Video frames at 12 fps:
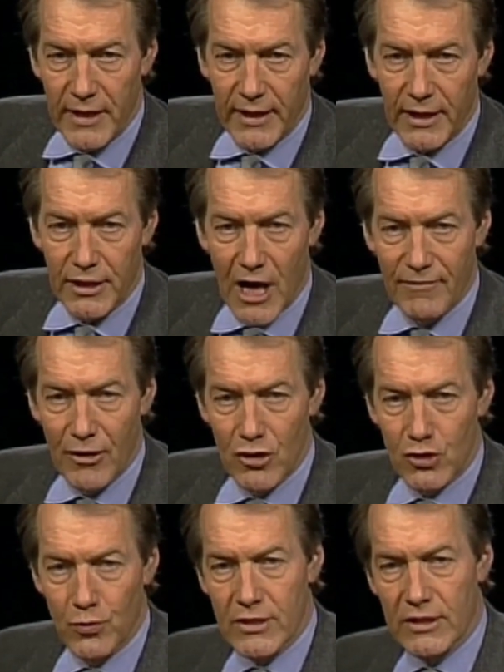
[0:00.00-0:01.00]
meeting in
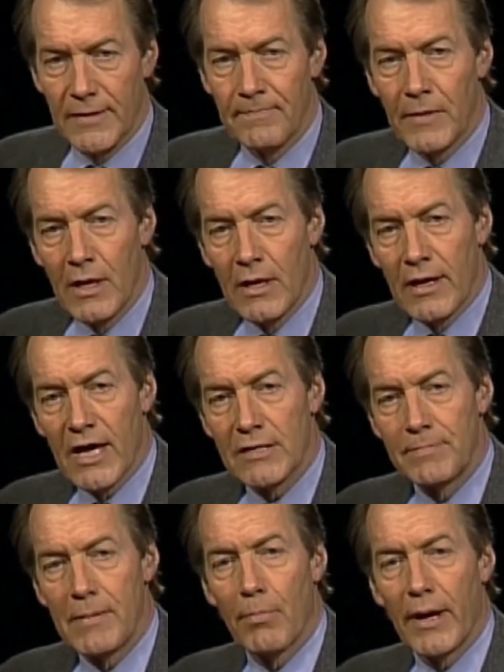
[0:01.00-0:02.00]
Davos, Switzerland,
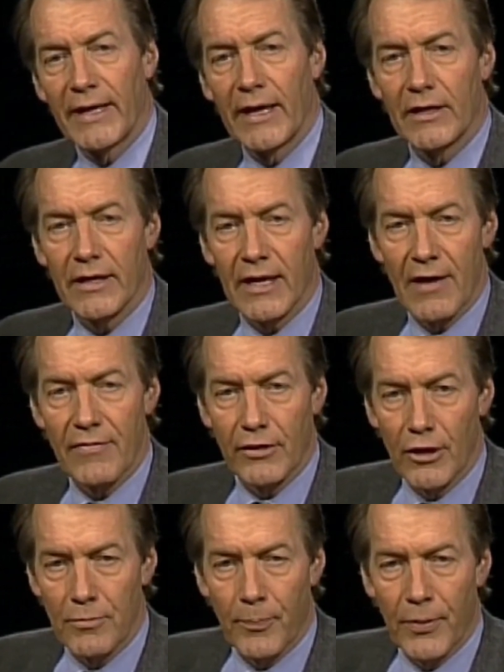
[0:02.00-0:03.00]
has been bringing together
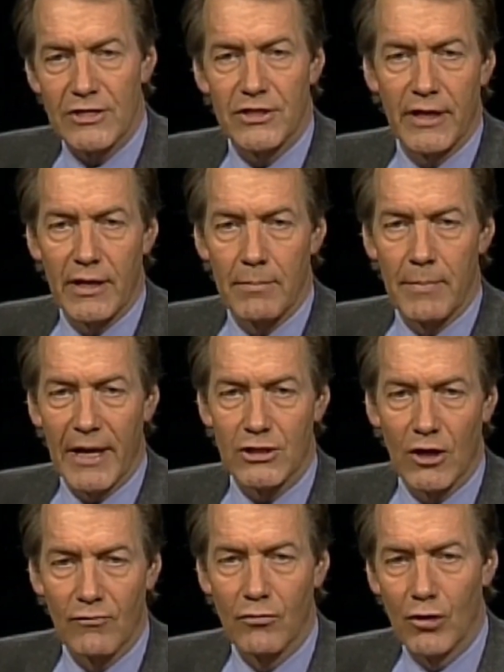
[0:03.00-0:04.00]
an unprecedented
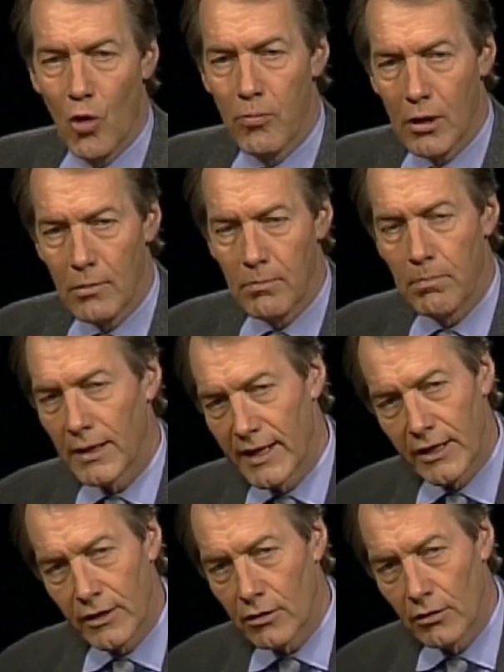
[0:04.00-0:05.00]
mix of global,
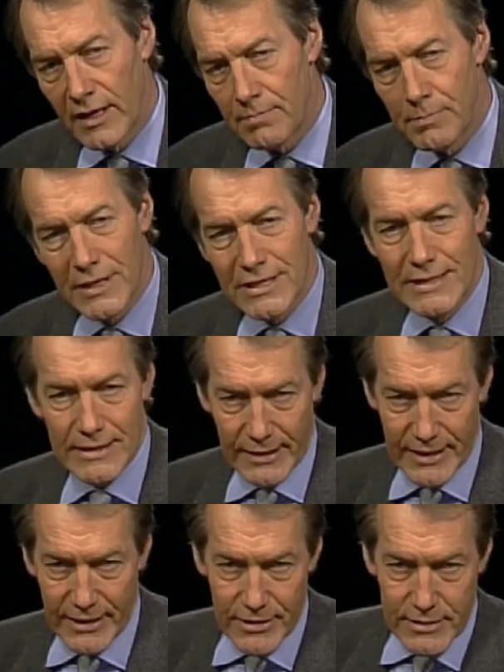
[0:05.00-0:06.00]
political, and business
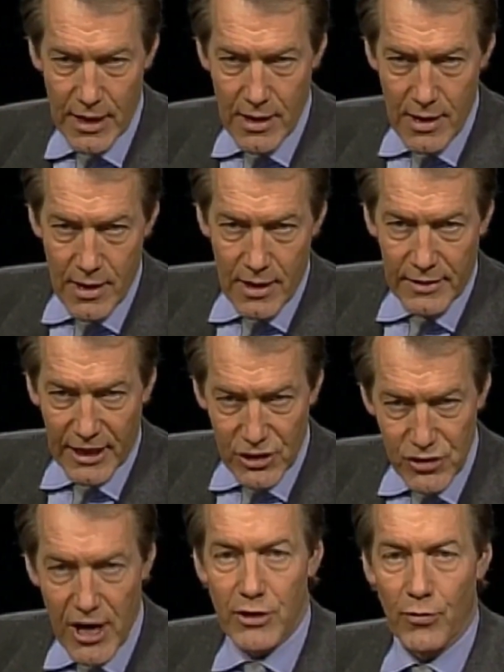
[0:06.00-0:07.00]
leaders.
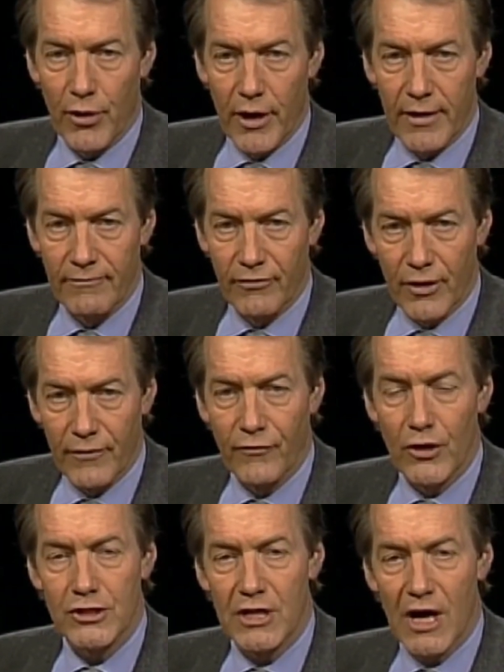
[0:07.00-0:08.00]
Next January, for the
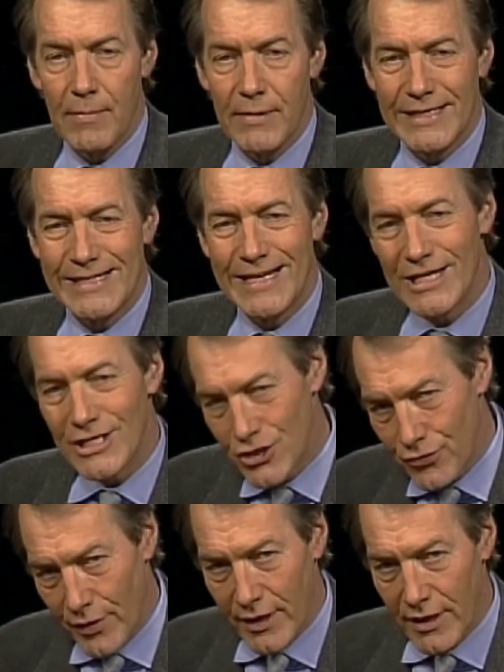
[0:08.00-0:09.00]
first time in its
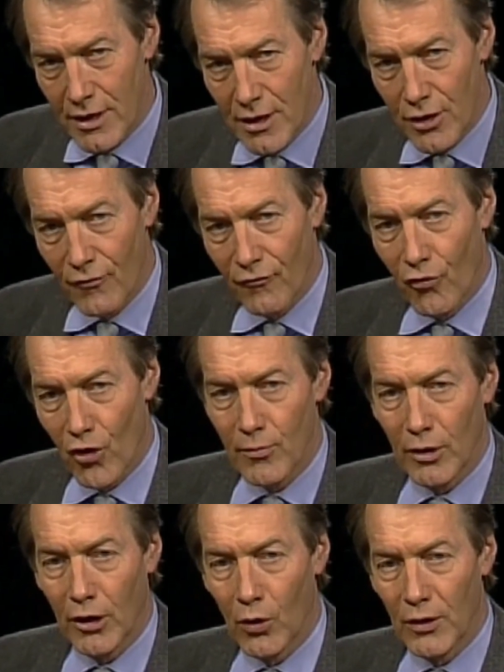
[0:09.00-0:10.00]
history, the
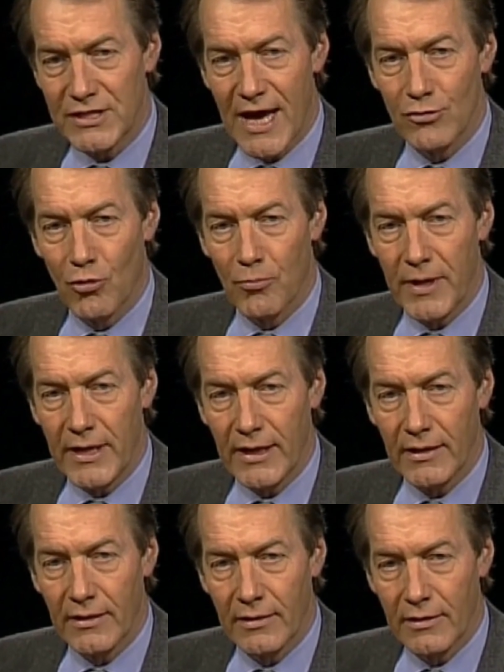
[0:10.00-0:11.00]
forum will hold its annual
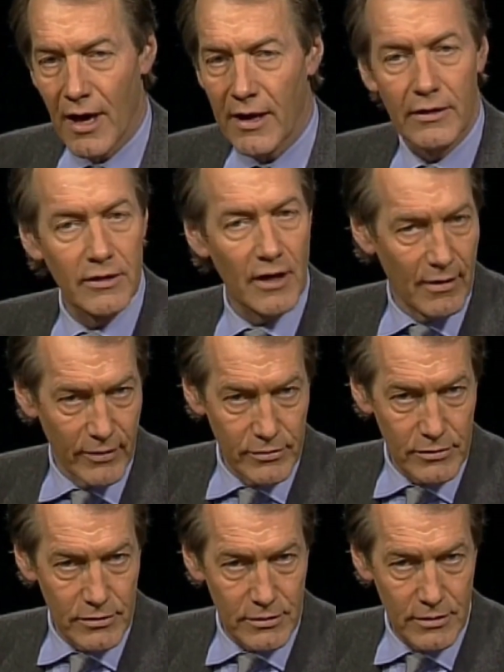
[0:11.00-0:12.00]
meeting not in
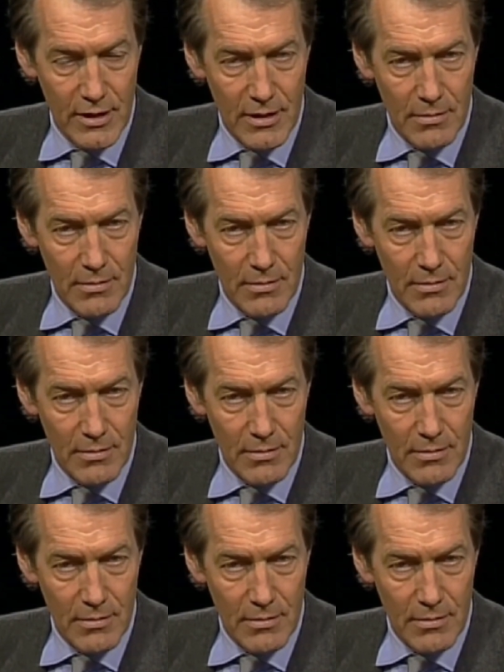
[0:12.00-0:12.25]
Davos,